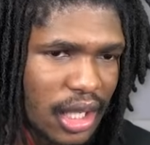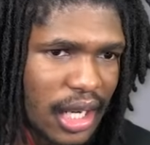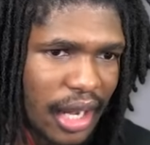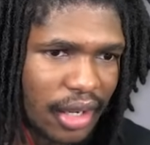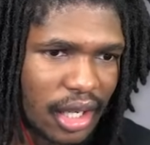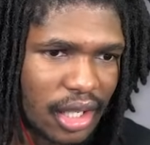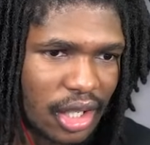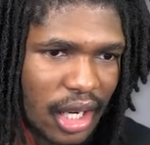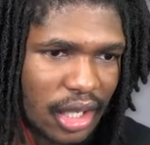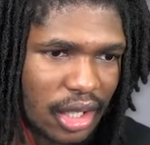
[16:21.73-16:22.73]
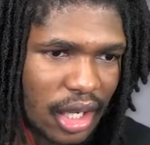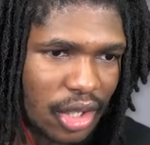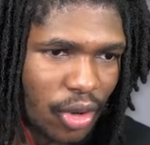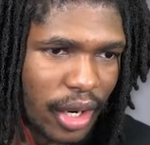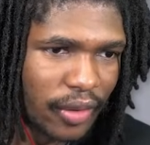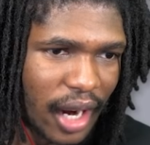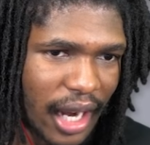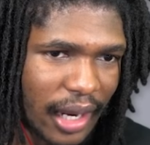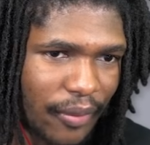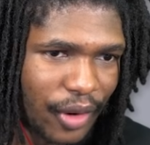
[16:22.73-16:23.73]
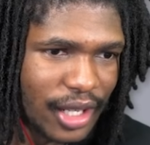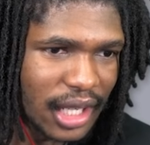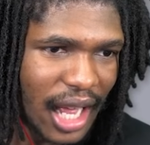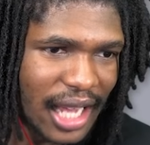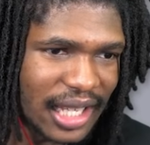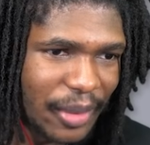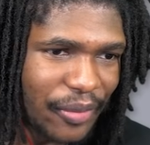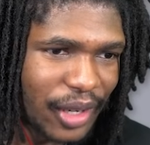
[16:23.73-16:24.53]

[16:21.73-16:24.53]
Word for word: sit down and, and, and enjoy the ride. In first class, I'm in